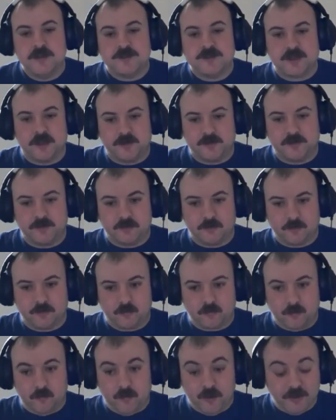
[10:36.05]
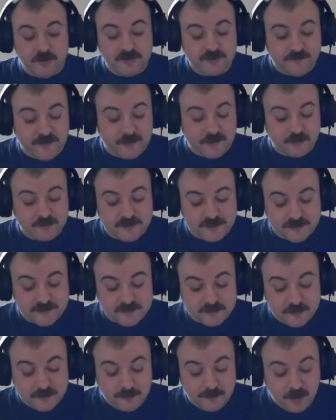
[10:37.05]
So those
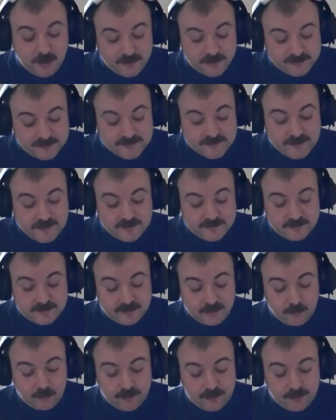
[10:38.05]
faculties, to my understanding,